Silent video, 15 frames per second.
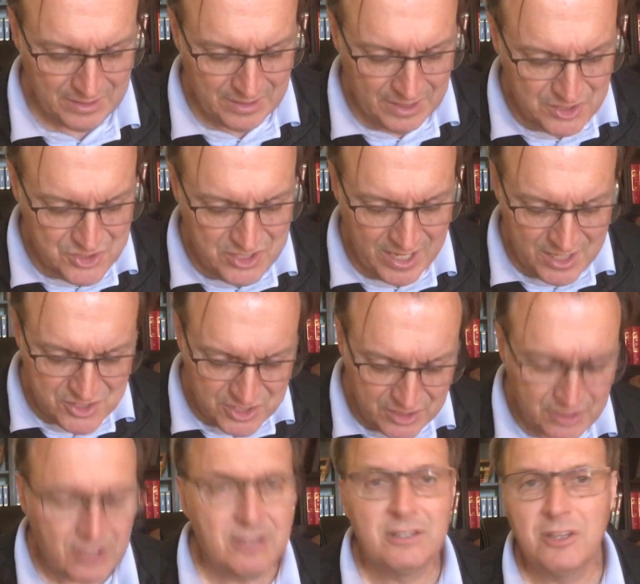It stands
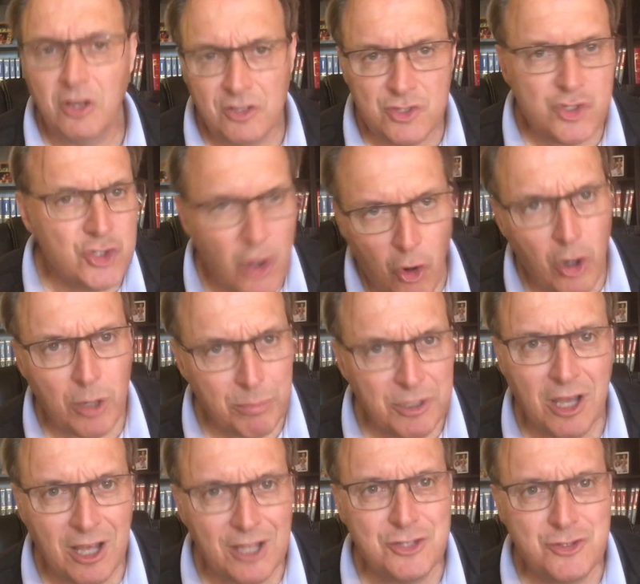in sharp
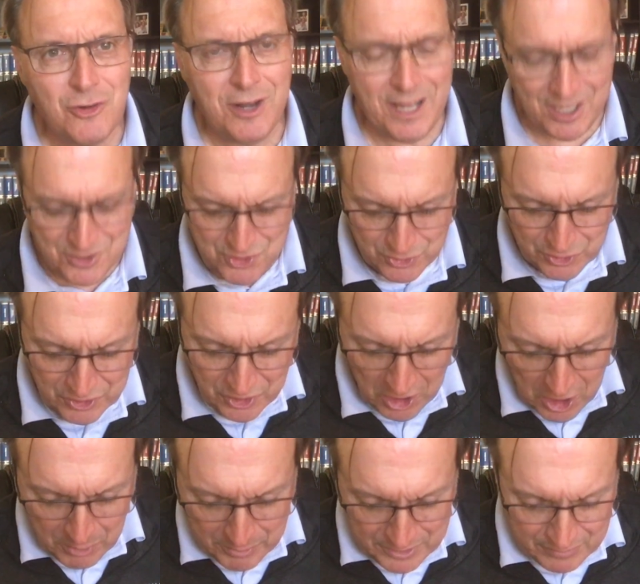contrast to the
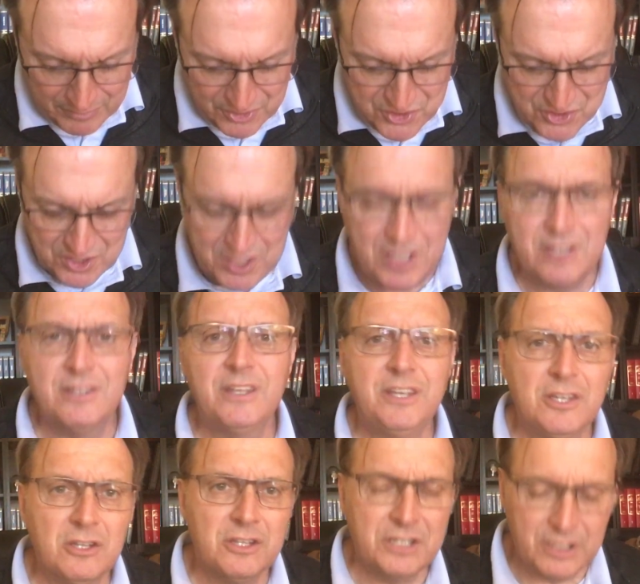calming of the sea and the
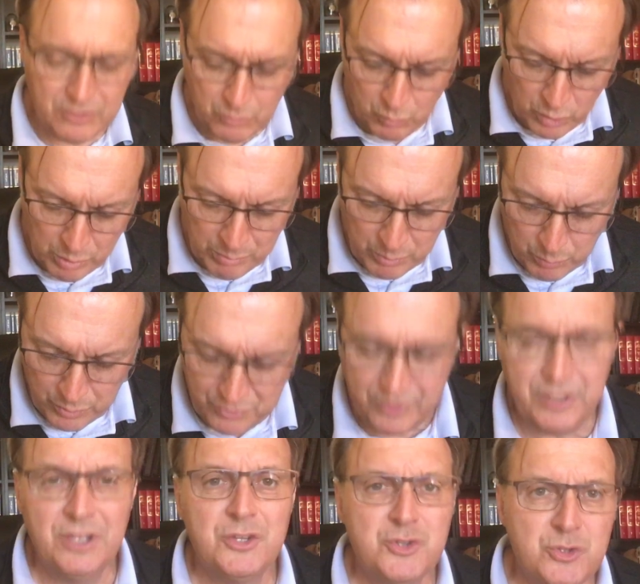healing of the woman with
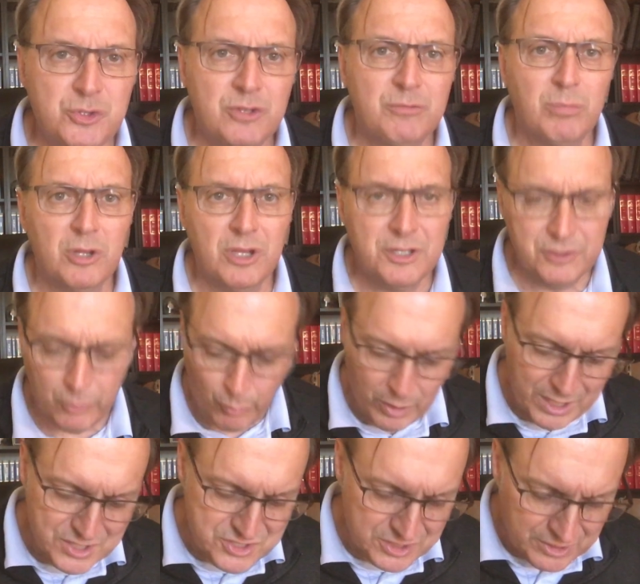the issue of blood, the
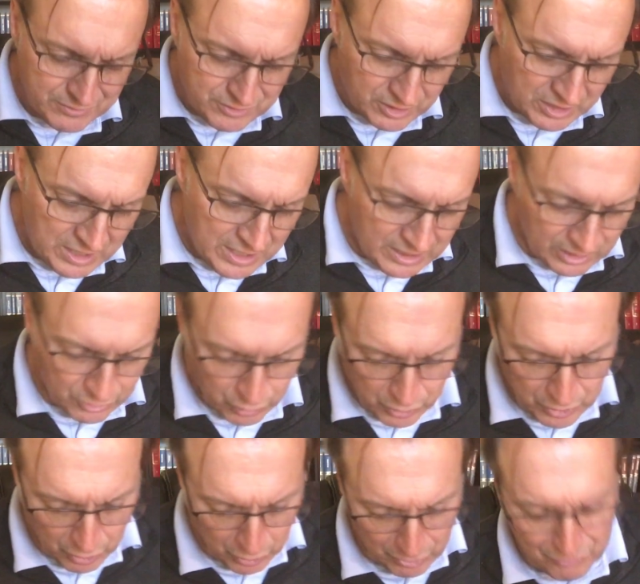raising of the little
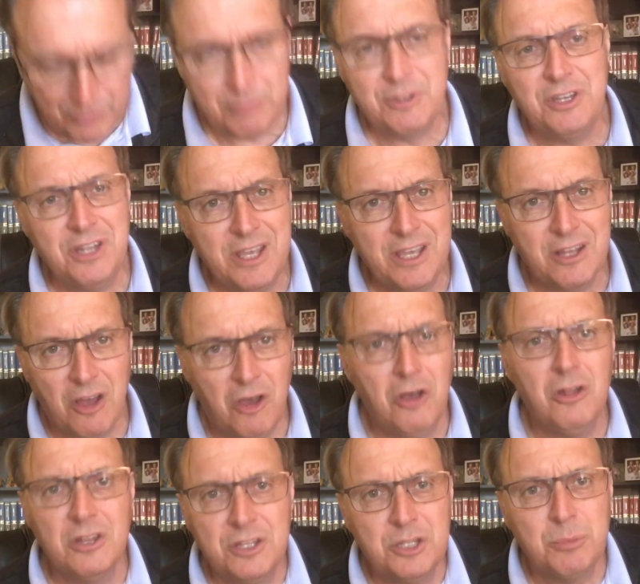girl from the dead,
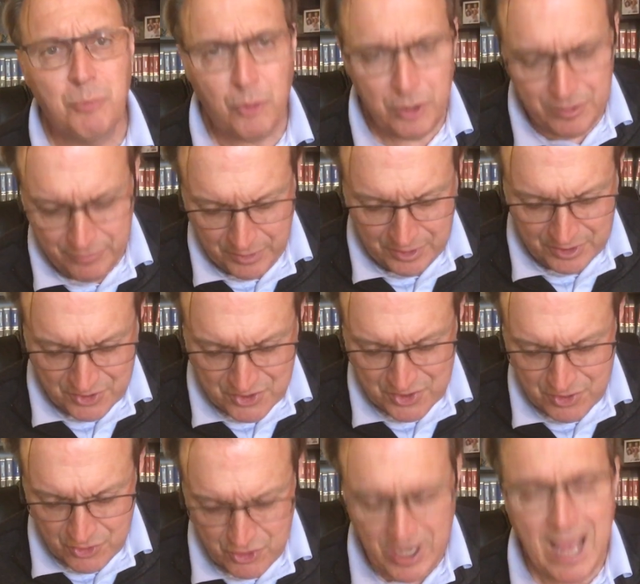all in the
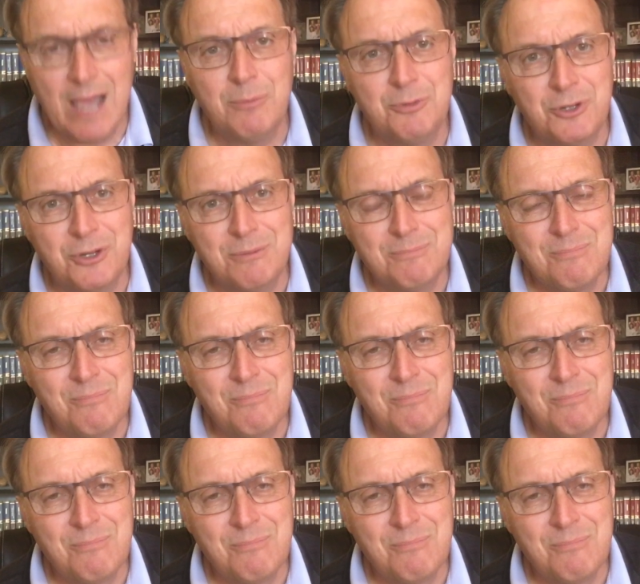previous chapter.